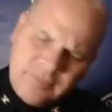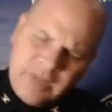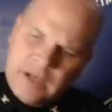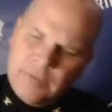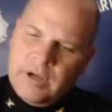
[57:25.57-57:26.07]

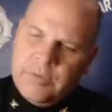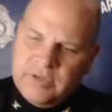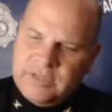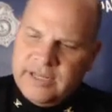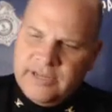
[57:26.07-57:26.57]
I
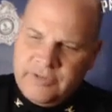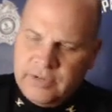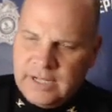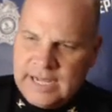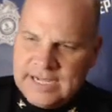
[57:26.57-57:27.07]
want that
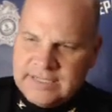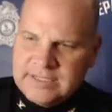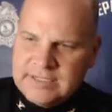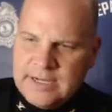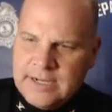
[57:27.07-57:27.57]
history
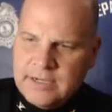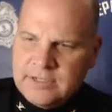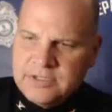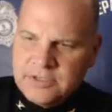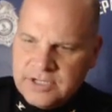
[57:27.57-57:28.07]
class,
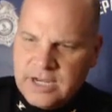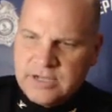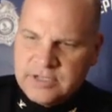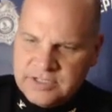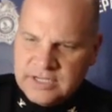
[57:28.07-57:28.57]

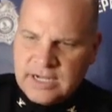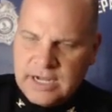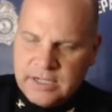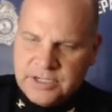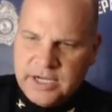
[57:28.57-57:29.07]
sociology,
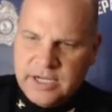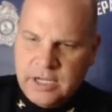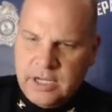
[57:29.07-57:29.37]
psychology,